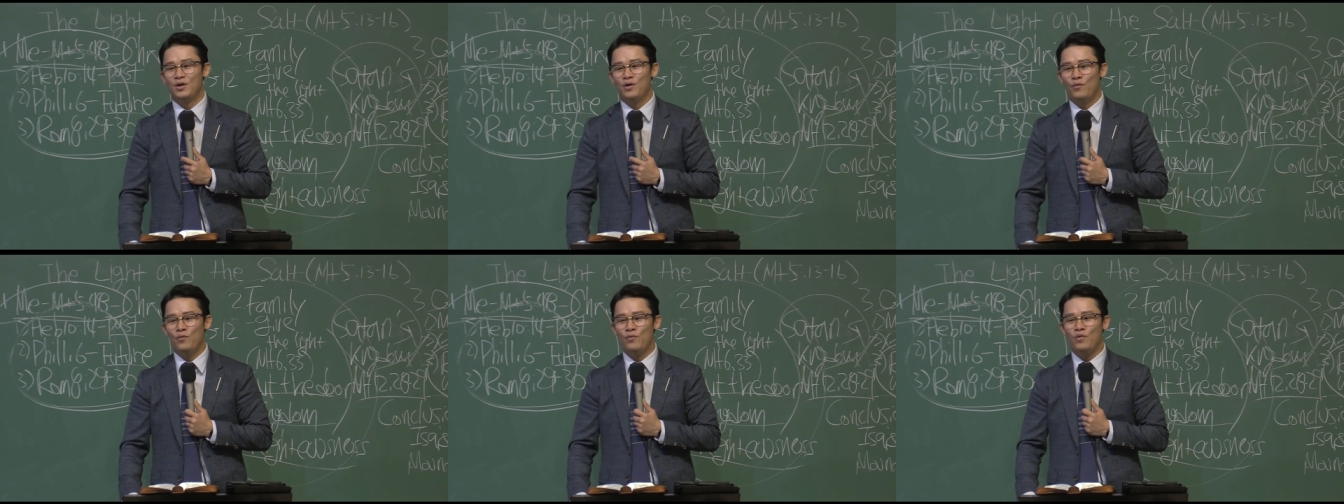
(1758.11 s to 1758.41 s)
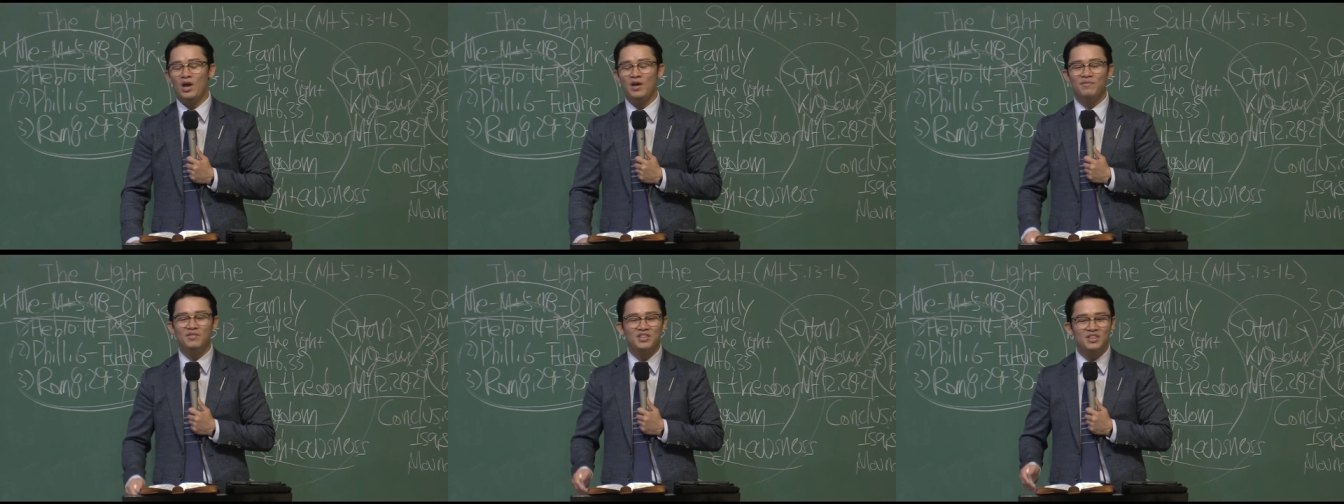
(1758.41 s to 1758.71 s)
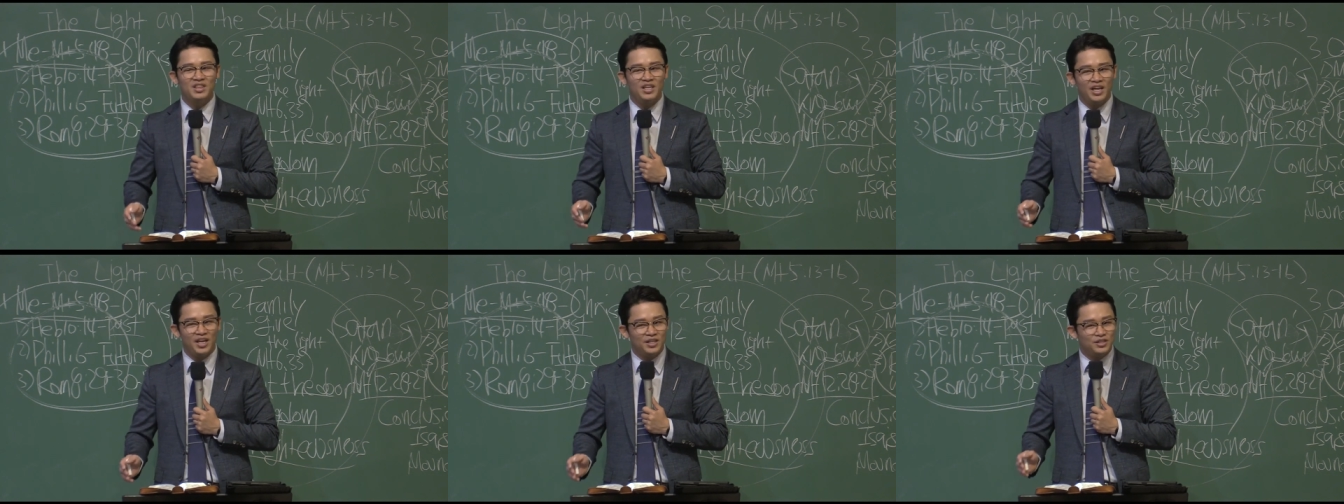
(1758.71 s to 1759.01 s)
We
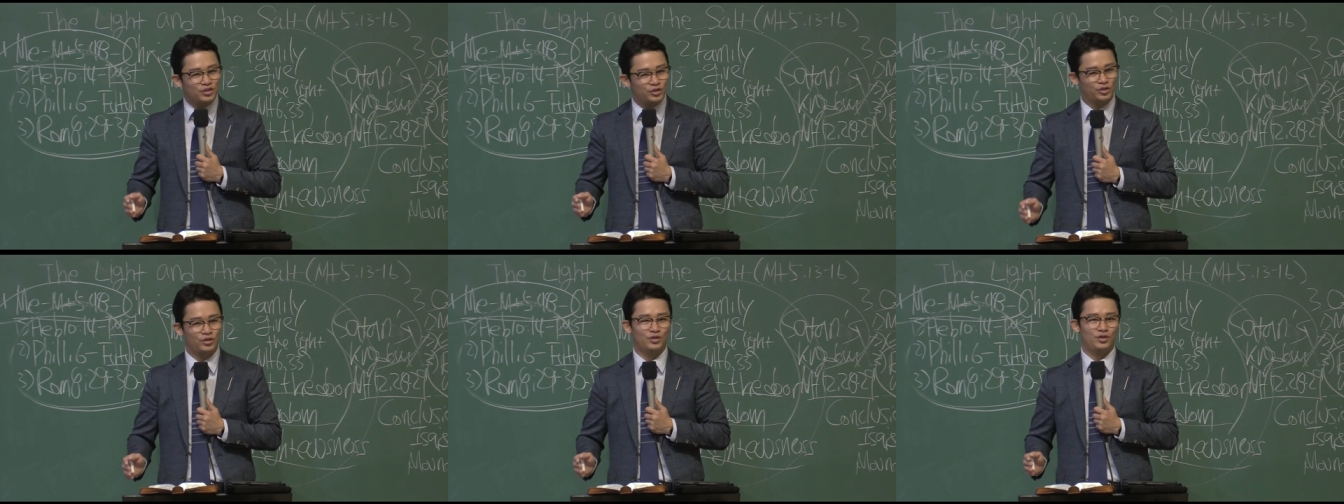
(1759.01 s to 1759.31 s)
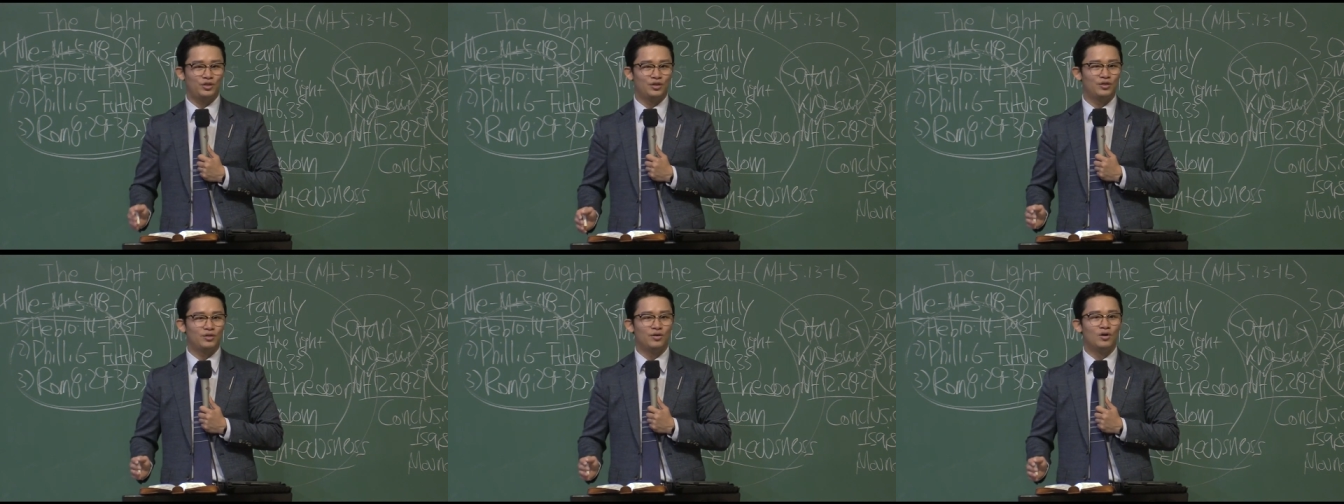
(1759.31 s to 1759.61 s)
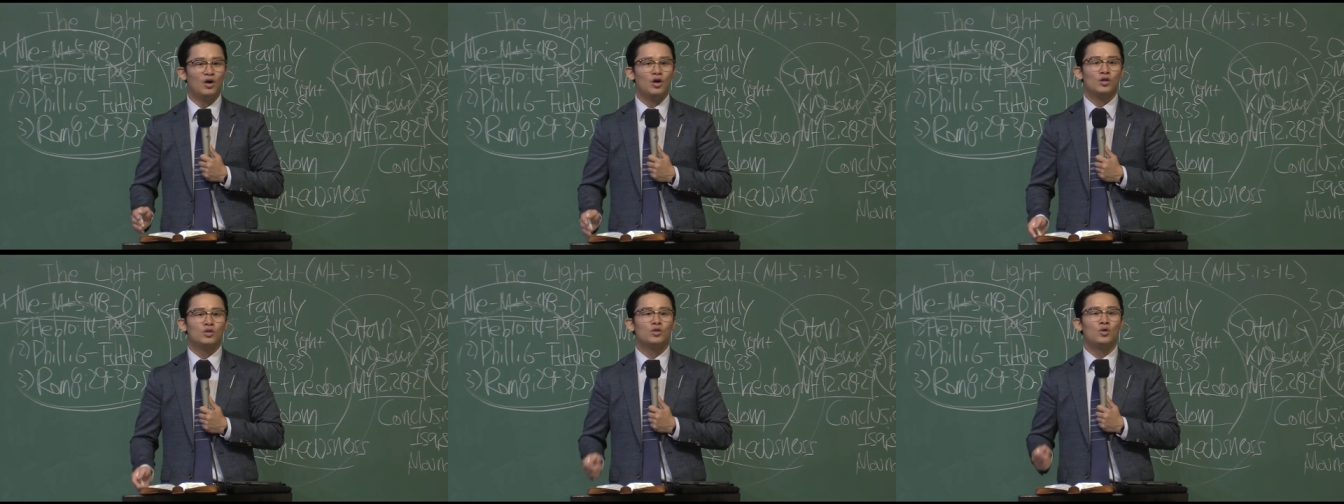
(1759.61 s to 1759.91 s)
have things to do.
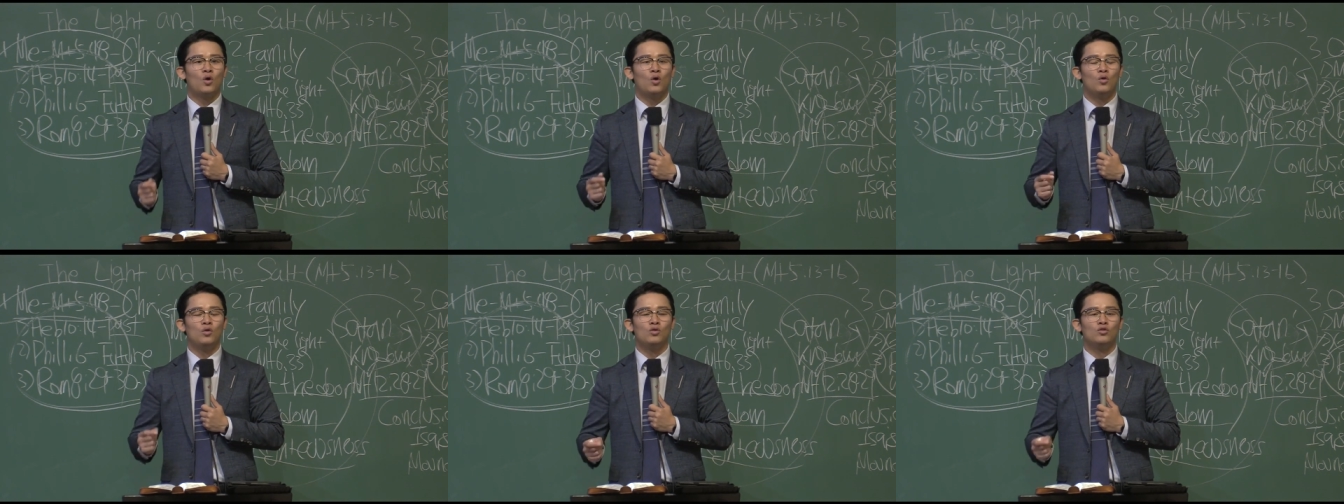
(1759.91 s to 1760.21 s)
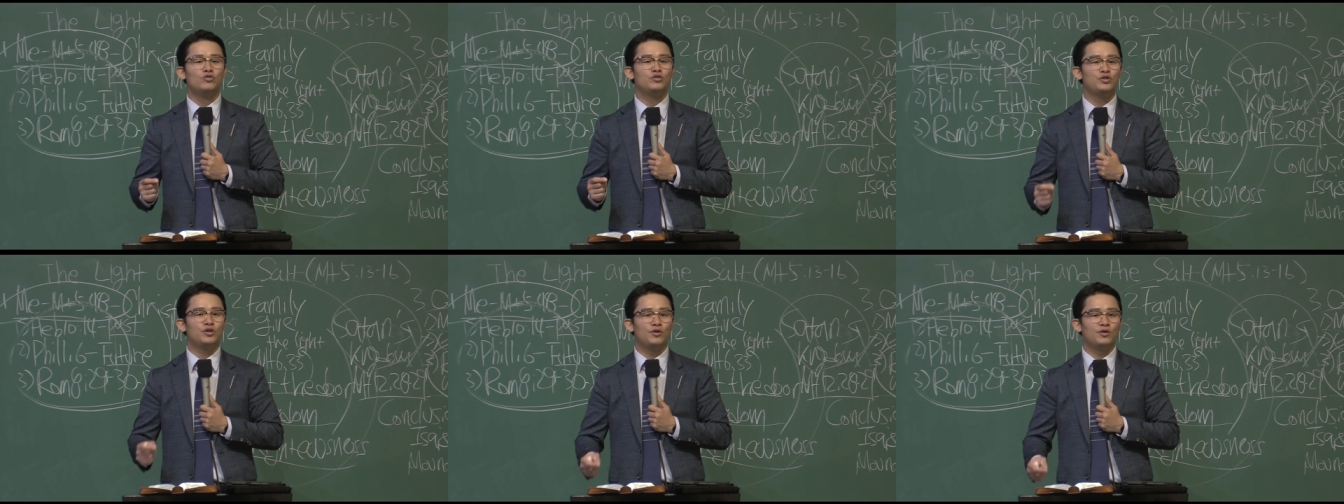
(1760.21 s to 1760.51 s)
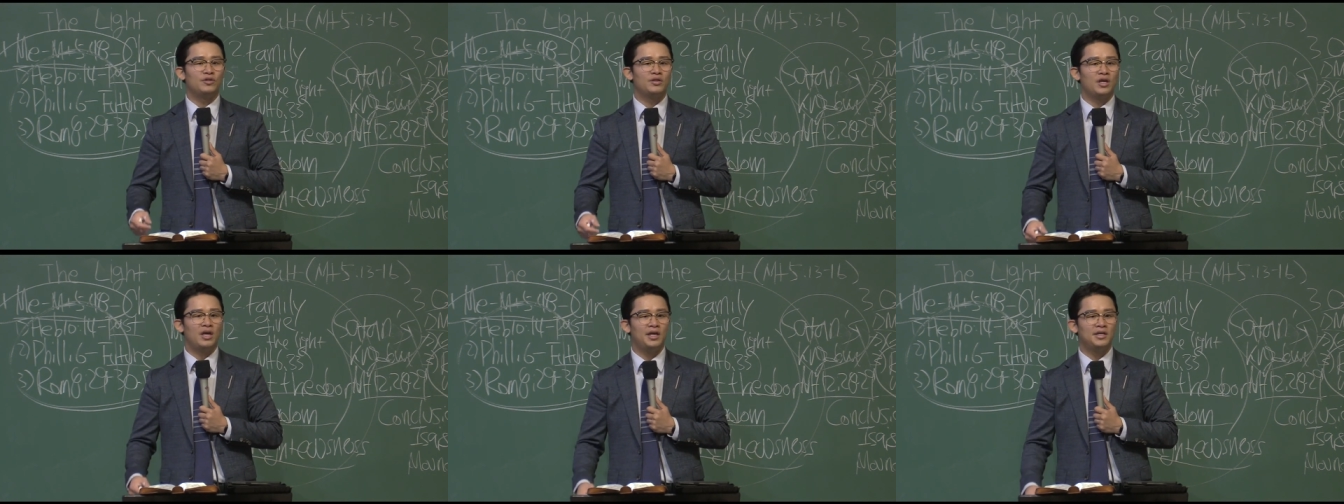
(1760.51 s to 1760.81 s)
Don't lose your
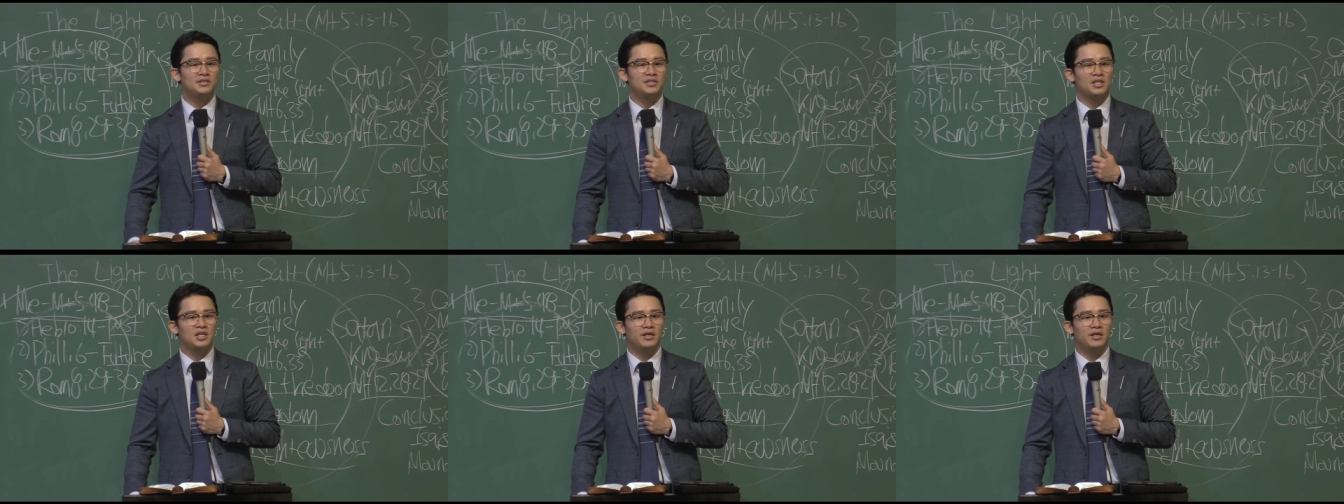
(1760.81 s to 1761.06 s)
taste.